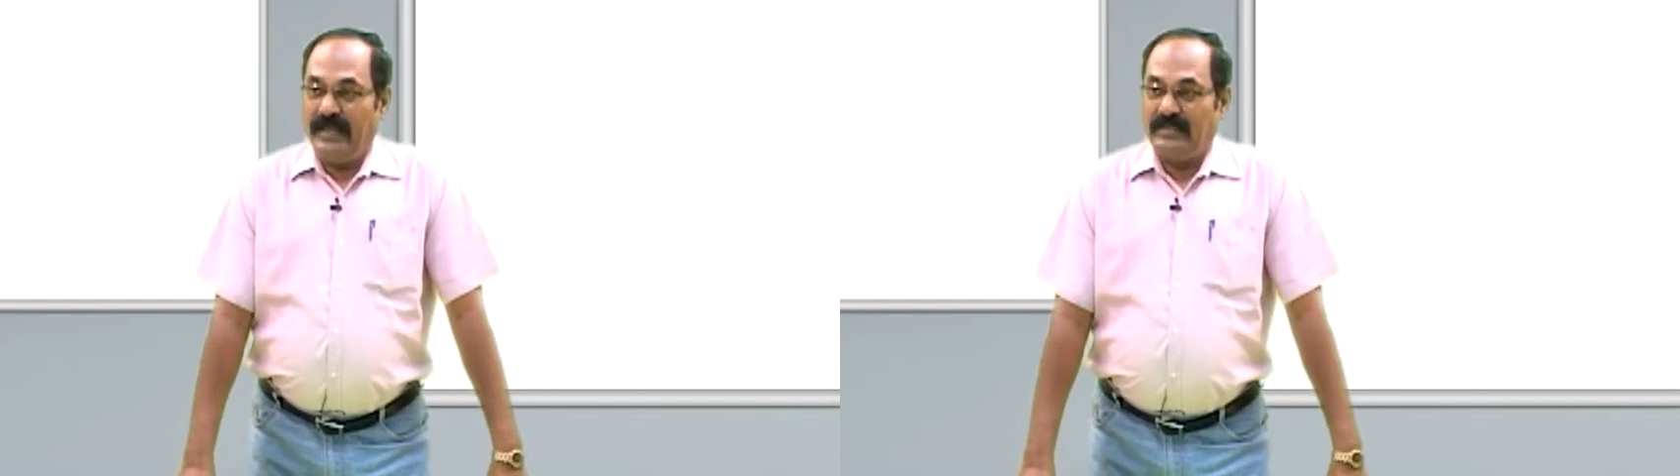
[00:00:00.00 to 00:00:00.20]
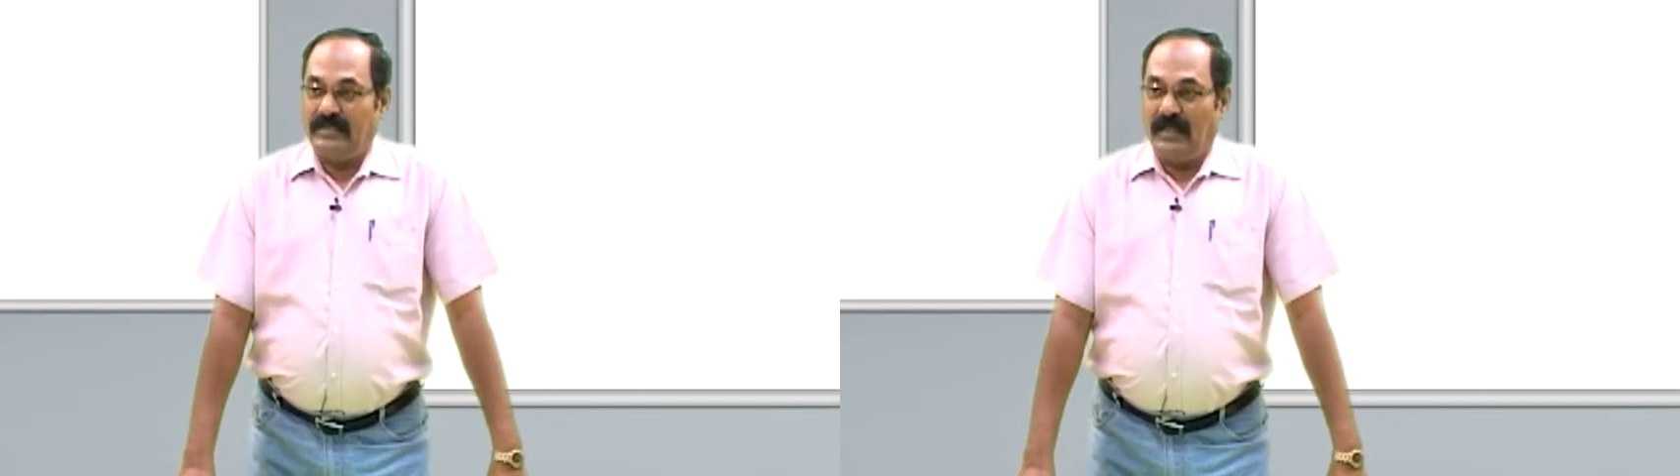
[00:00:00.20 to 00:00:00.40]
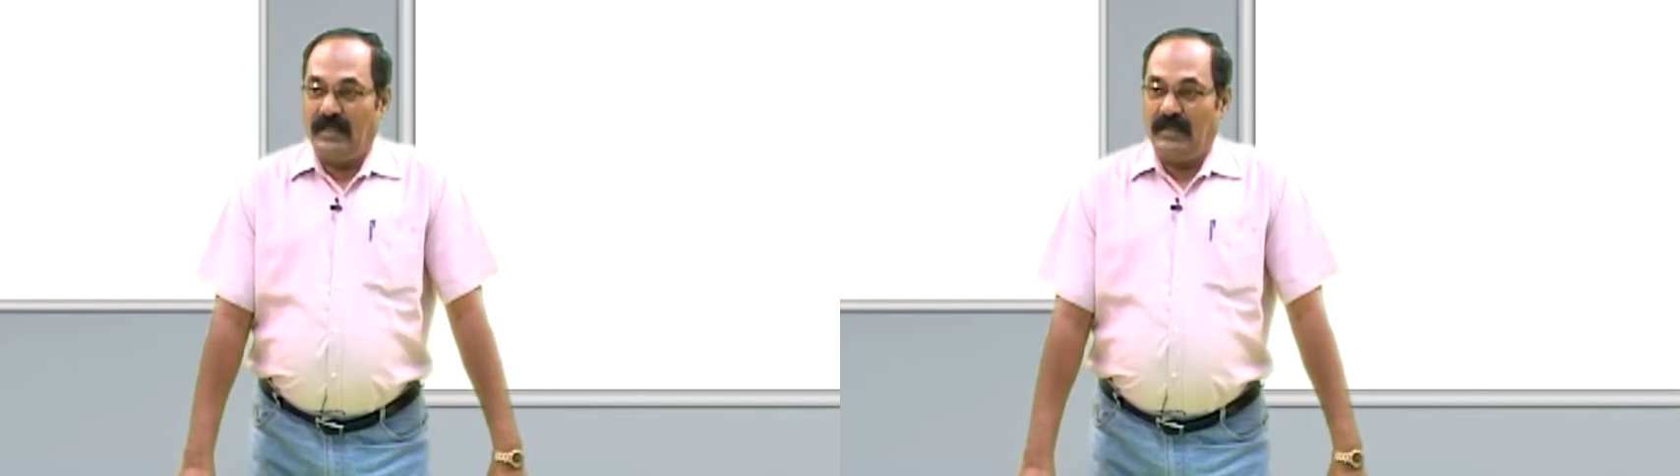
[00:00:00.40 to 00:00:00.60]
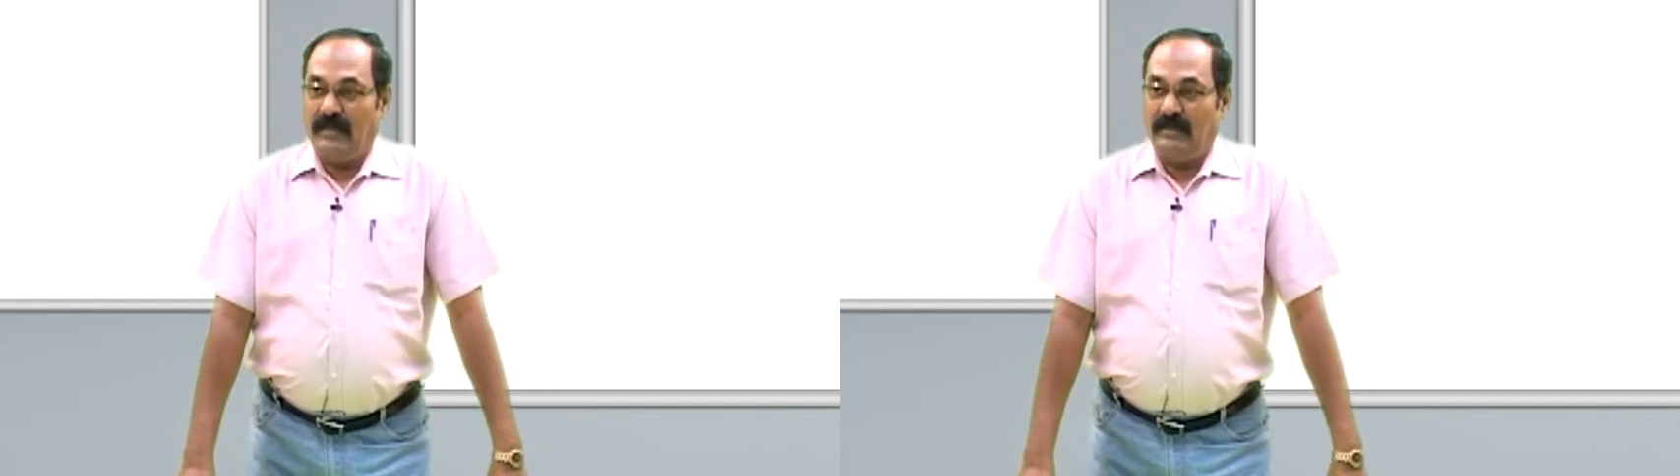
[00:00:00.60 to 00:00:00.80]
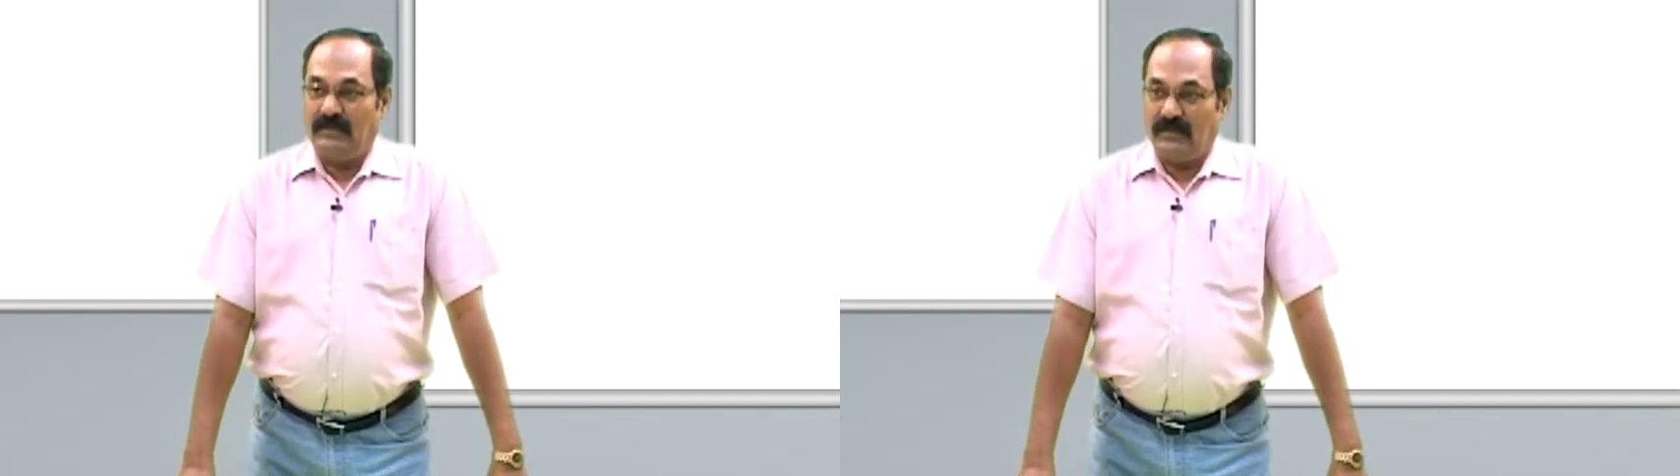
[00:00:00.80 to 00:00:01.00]
has started
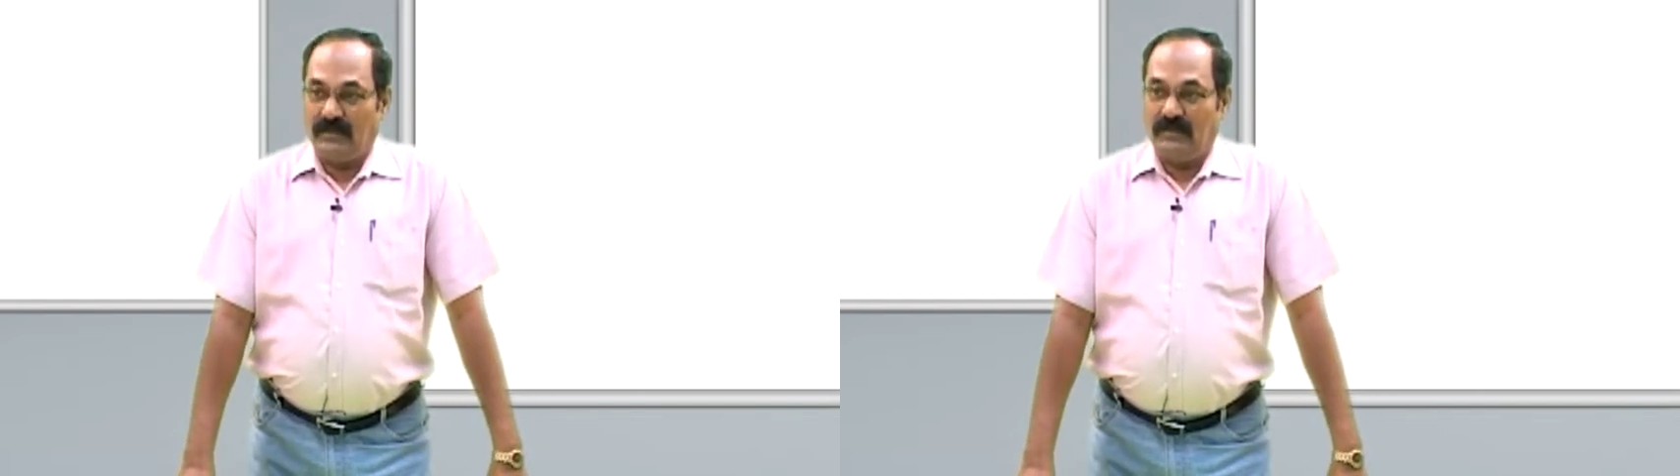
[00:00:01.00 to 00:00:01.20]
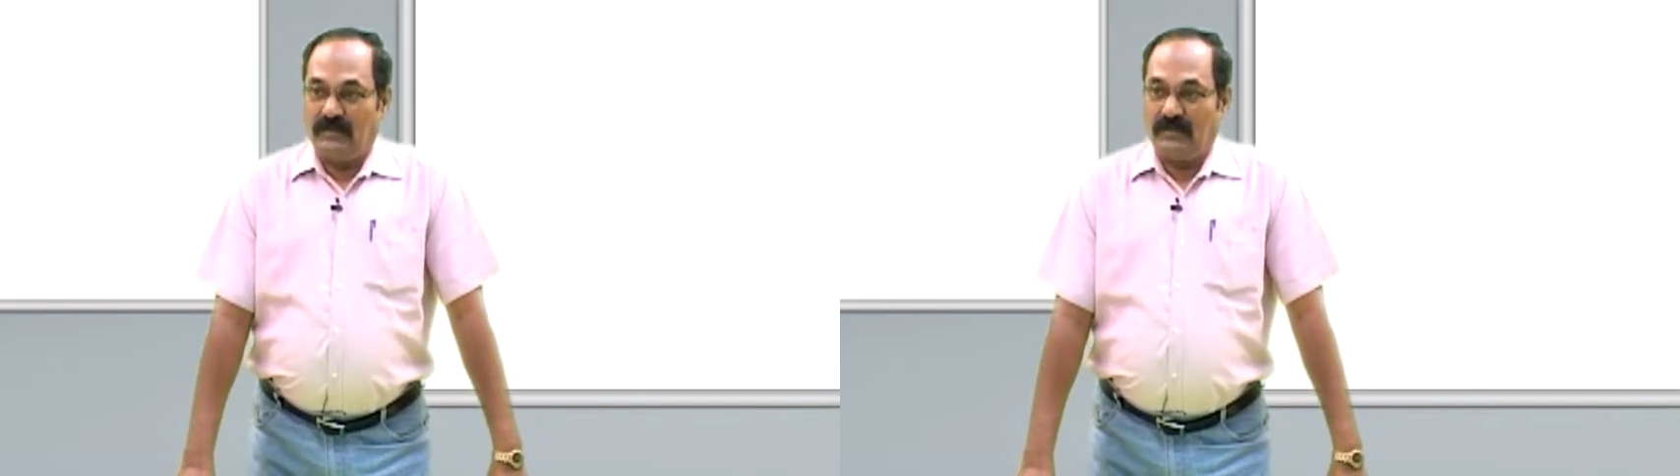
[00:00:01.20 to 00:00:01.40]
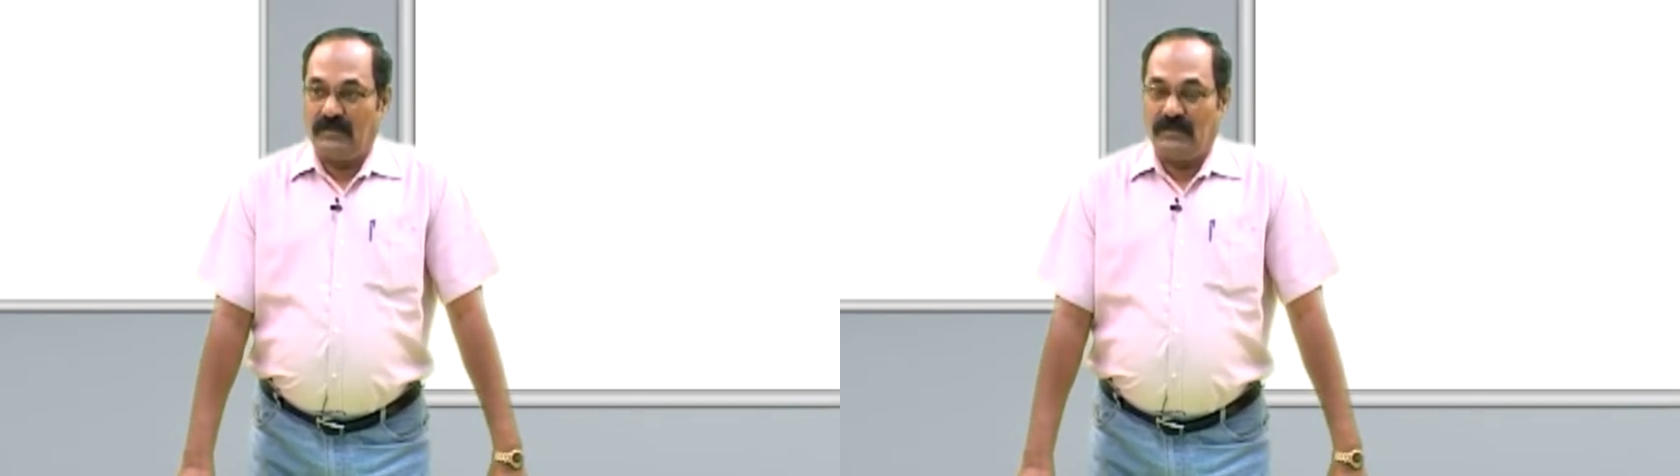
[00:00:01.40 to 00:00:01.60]
to